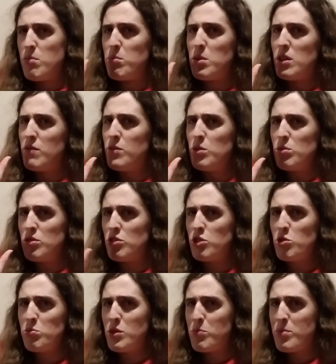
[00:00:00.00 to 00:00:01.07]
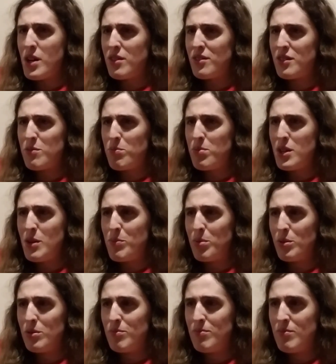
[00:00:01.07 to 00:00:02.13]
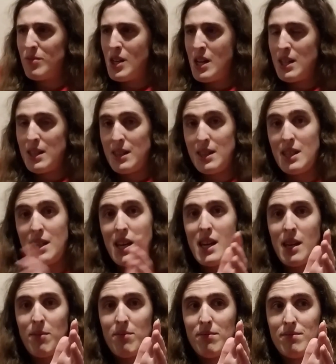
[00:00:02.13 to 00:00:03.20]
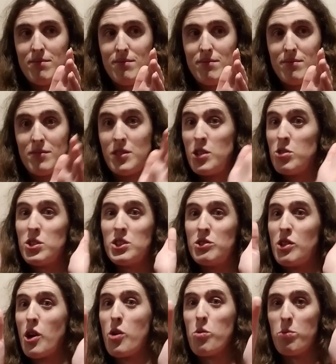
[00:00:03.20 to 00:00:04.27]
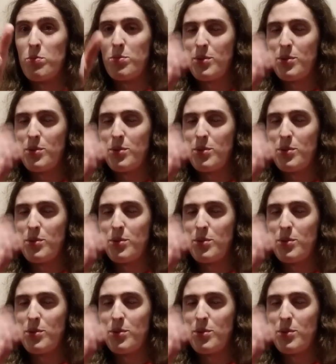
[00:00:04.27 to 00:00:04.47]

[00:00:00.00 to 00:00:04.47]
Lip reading: But if you assume the best in people, then hey, there is hope.